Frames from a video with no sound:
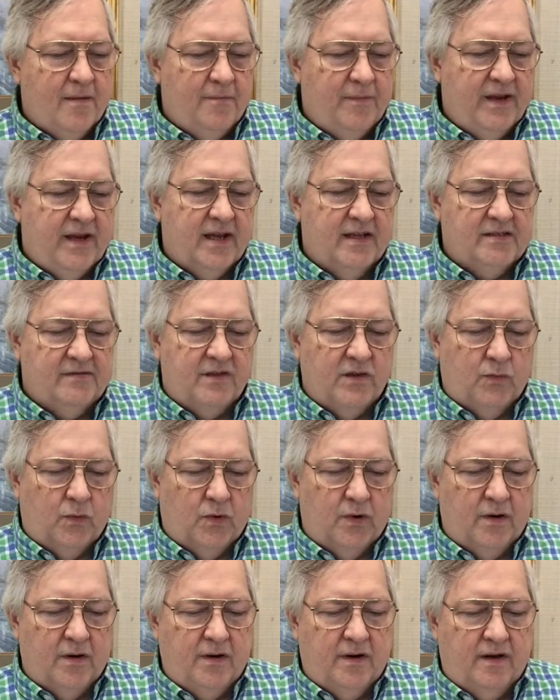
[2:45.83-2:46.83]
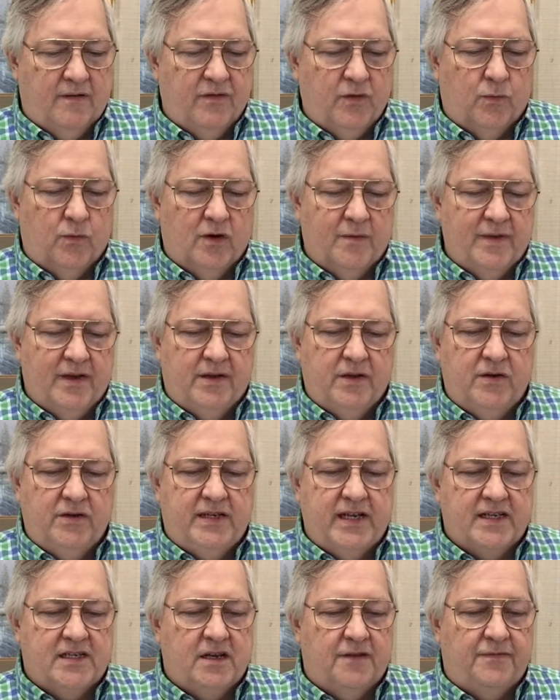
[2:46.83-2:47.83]
because of the word of the woman who
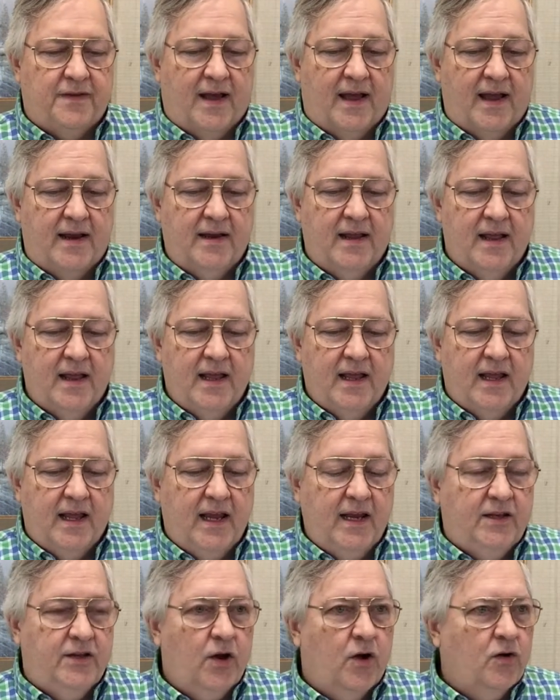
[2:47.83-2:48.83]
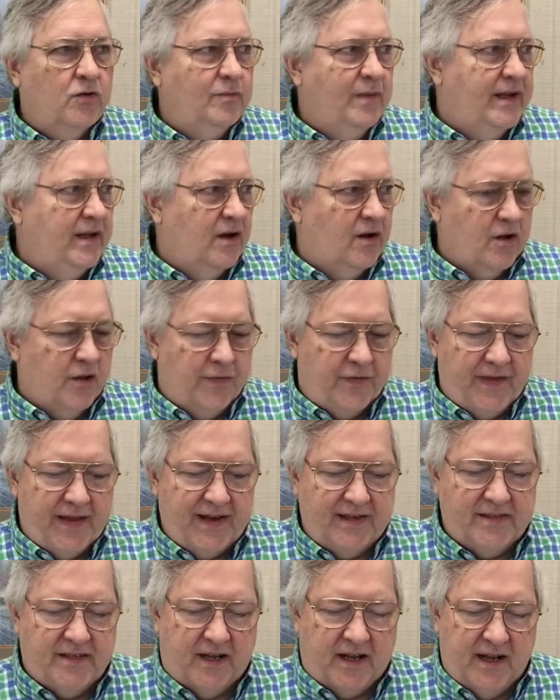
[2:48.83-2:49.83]
testified, "He told me all
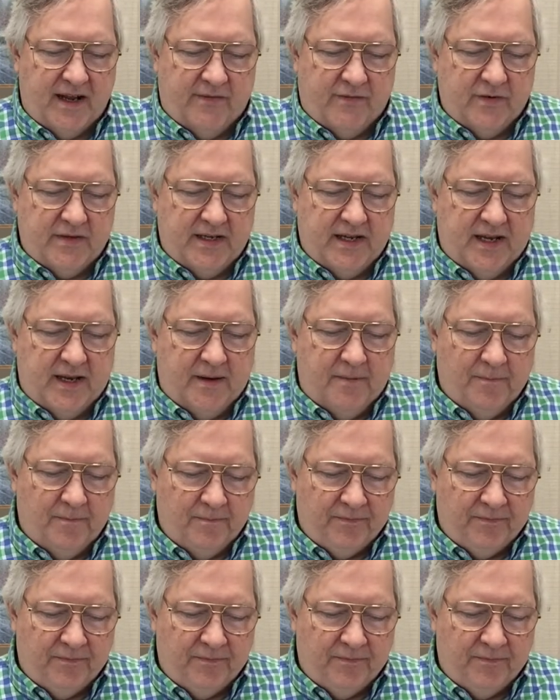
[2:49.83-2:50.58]
things that I ever did."